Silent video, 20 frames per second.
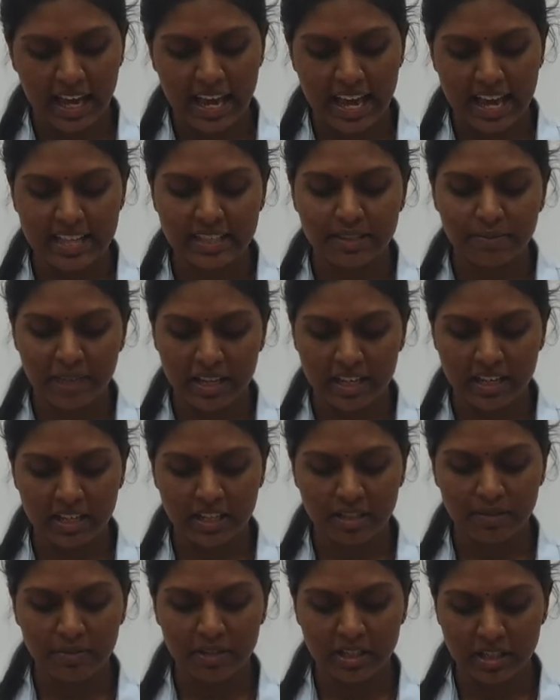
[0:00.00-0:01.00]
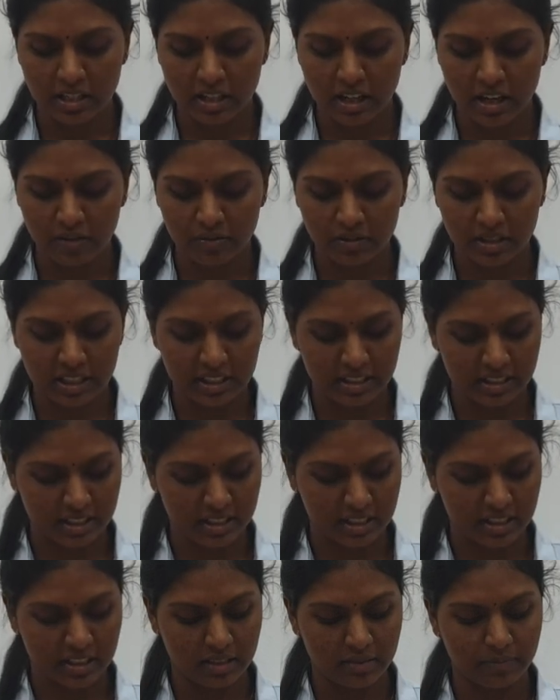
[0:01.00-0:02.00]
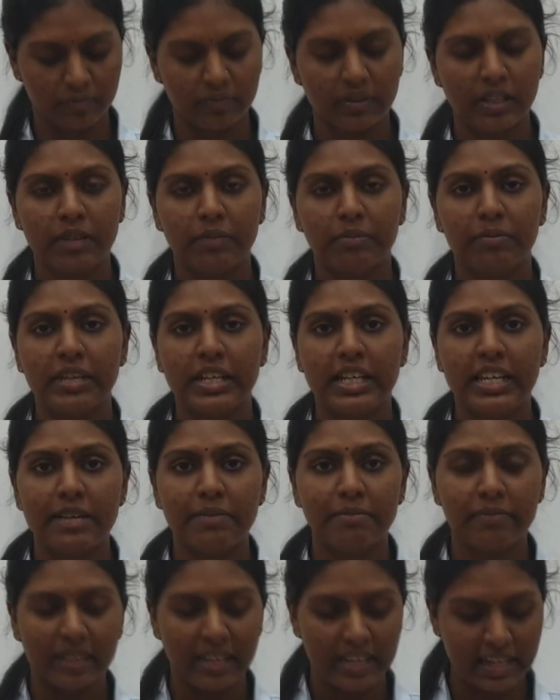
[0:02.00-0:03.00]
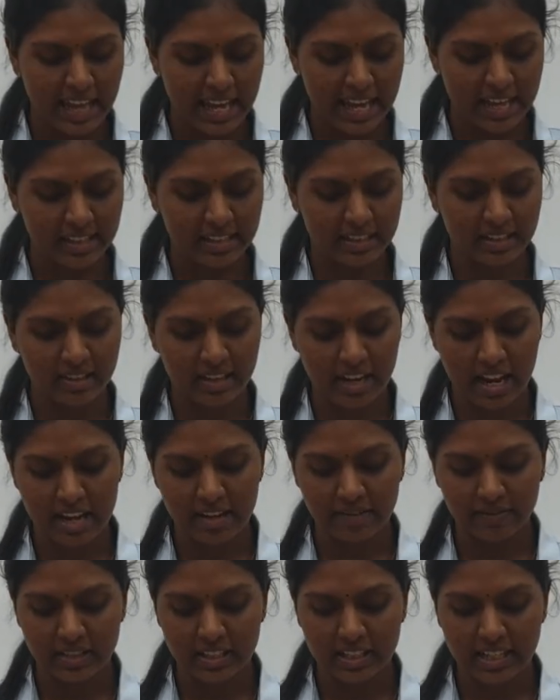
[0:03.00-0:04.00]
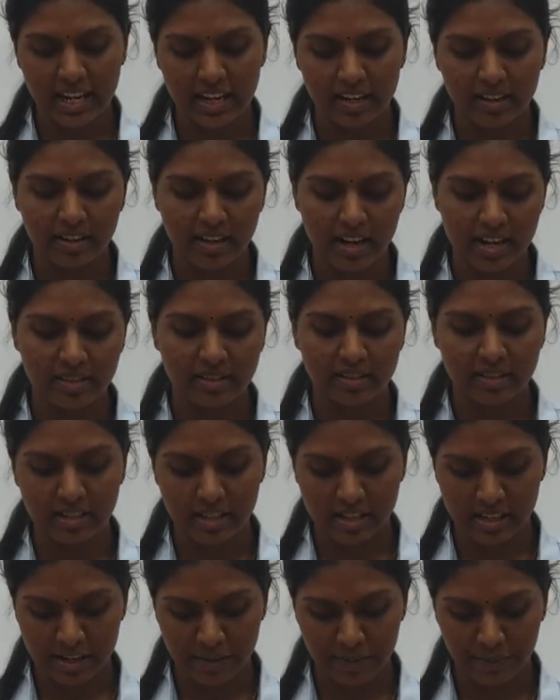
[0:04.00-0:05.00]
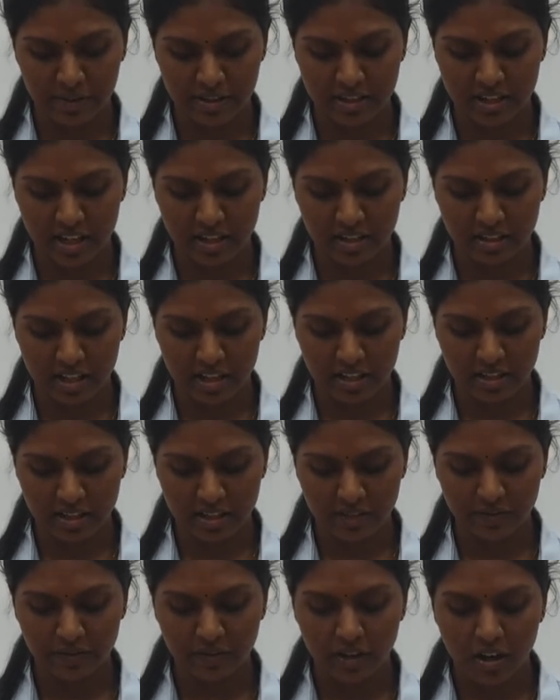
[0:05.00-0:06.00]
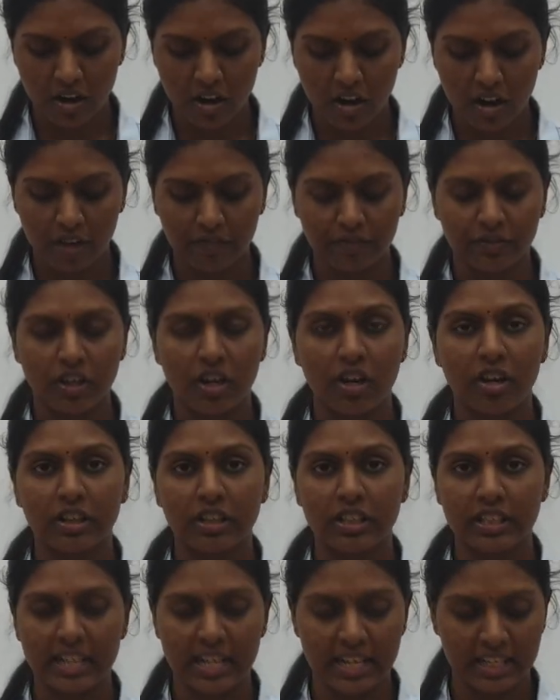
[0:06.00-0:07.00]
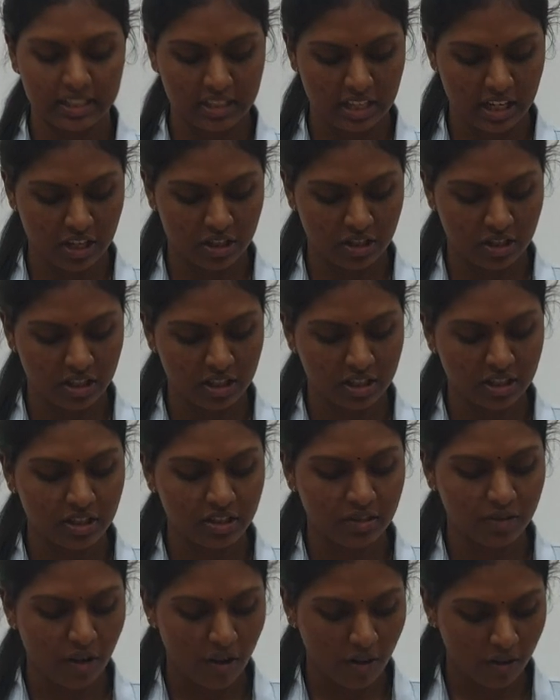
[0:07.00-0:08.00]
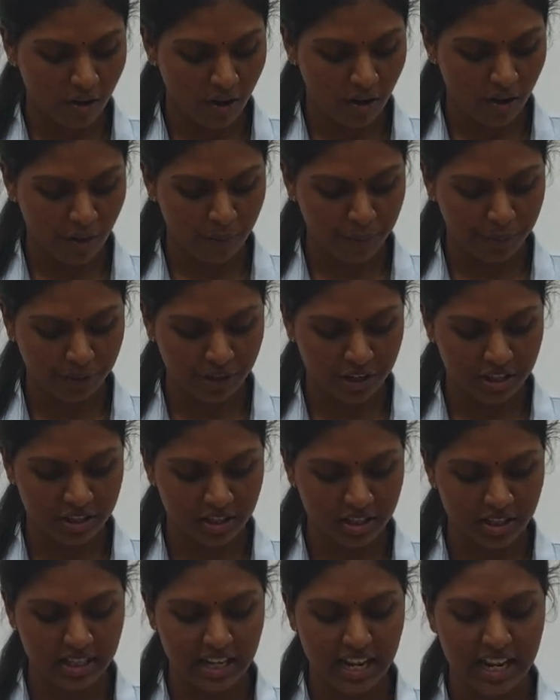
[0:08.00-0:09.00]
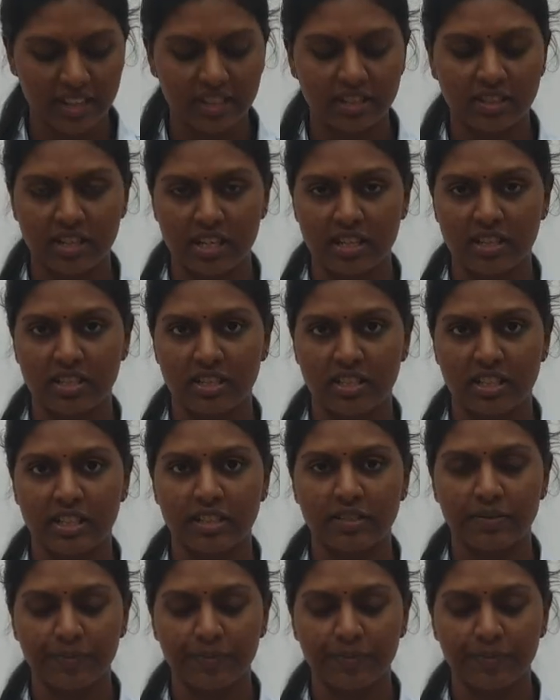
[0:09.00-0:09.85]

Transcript: As management accounting system became less relevant and less representative of the organization's operation and strategy,